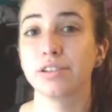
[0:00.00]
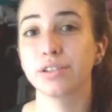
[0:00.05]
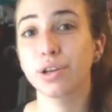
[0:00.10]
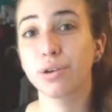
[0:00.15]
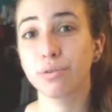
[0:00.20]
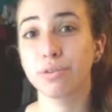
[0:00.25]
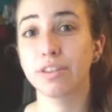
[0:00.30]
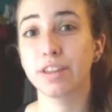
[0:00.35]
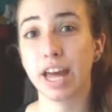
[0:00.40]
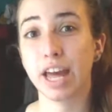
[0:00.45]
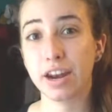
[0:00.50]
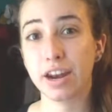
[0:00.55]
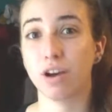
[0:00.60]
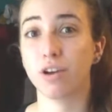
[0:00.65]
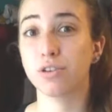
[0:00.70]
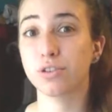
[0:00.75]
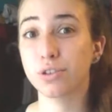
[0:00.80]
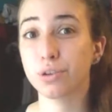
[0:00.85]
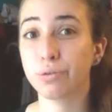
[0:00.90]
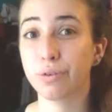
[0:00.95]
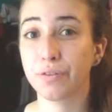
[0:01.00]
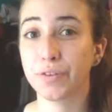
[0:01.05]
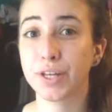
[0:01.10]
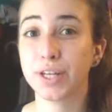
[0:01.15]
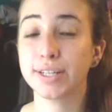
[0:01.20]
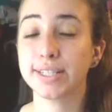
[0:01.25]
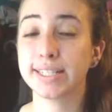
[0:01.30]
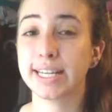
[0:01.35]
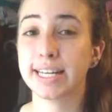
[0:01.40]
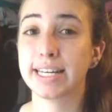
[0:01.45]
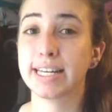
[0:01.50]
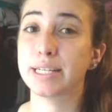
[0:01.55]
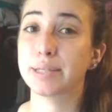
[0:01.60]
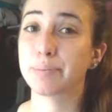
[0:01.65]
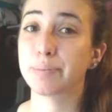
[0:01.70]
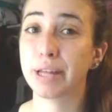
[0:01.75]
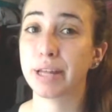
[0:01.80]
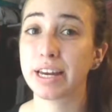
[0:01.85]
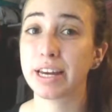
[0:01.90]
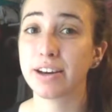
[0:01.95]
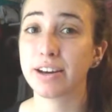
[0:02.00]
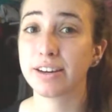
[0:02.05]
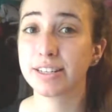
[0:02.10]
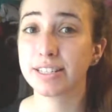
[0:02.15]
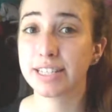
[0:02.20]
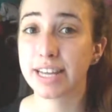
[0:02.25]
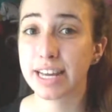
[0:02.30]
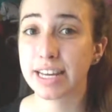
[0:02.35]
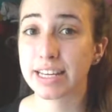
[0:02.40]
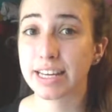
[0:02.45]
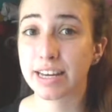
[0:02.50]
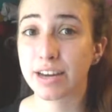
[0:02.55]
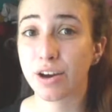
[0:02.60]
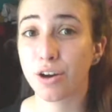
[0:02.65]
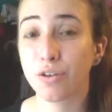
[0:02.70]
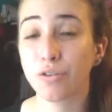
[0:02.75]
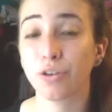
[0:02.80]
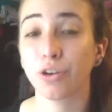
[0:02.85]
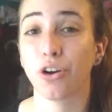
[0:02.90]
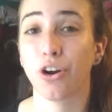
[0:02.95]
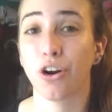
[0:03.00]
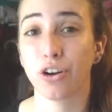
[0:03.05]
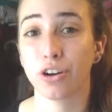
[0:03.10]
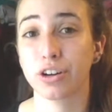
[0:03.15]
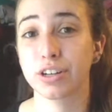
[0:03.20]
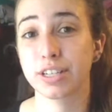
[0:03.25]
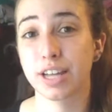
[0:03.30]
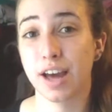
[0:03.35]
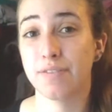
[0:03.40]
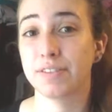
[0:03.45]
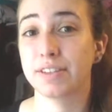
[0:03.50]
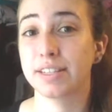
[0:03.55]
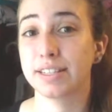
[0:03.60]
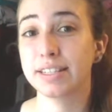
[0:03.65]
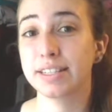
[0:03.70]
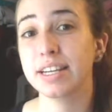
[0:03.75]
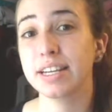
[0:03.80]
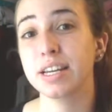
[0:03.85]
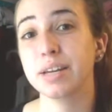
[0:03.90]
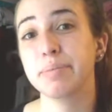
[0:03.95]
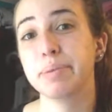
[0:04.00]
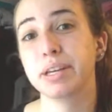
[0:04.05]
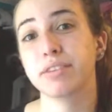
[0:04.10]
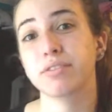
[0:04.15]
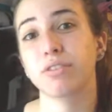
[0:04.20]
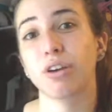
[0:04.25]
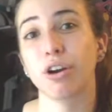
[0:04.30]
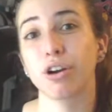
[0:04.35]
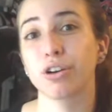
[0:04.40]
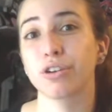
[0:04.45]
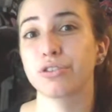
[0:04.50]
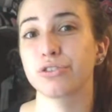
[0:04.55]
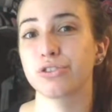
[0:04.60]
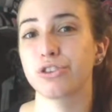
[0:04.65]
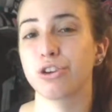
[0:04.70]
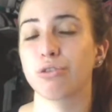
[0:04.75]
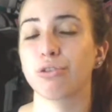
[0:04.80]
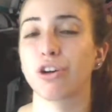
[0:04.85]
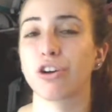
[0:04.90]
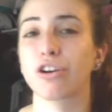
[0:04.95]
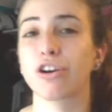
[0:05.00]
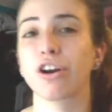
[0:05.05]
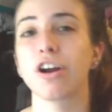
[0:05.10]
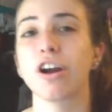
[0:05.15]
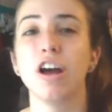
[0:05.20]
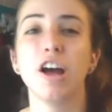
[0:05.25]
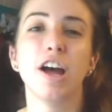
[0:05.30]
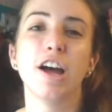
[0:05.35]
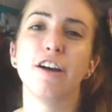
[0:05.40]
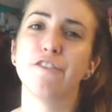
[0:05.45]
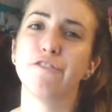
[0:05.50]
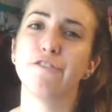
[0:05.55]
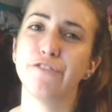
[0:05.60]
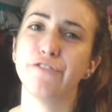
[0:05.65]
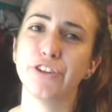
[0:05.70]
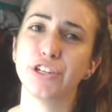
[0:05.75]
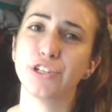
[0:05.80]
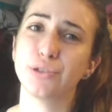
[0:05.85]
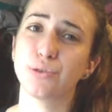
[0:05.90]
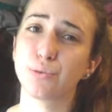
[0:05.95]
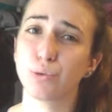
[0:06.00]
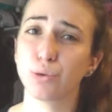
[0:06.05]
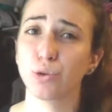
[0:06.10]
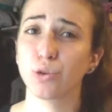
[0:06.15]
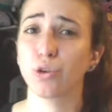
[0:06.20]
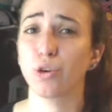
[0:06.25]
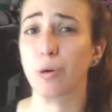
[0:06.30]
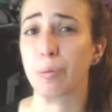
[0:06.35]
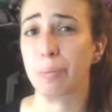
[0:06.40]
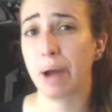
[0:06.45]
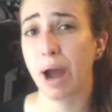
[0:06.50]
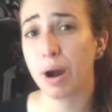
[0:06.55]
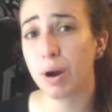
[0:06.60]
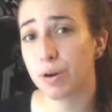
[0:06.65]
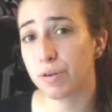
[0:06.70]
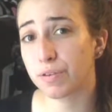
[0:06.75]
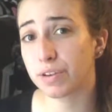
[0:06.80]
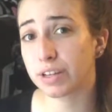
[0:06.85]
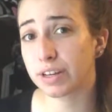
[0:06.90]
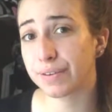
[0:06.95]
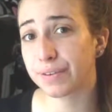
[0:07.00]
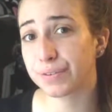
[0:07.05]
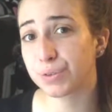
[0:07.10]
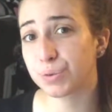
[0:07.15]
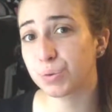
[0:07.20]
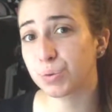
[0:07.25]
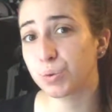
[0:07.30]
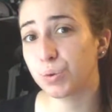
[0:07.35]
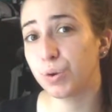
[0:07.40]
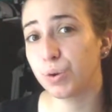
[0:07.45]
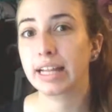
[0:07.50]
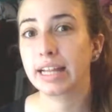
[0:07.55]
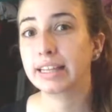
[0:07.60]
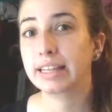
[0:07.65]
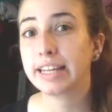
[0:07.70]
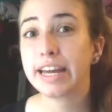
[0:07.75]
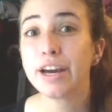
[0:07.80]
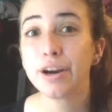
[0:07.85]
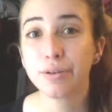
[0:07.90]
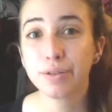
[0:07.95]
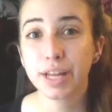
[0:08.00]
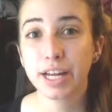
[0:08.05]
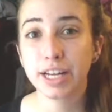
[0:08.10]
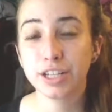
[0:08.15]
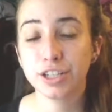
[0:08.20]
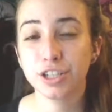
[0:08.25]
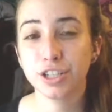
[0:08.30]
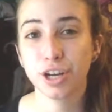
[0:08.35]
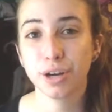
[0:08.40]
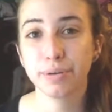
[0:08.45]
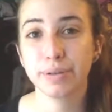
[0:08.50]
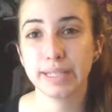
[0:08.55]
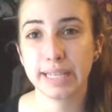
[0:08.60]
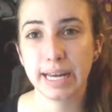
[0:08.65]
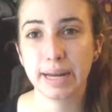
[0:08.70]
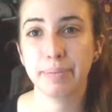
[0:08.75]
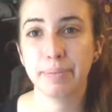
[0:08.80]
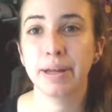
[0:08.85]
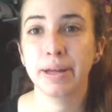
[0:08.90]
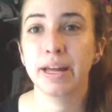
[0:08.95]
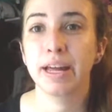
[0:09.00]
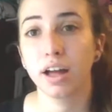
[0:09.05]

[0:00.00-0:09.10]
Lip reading: Sloane then also reveals that he's planning on taking over Harker's half of the city because Harker's no longer fit to rule or powerful enough to rule. Leo then shows up.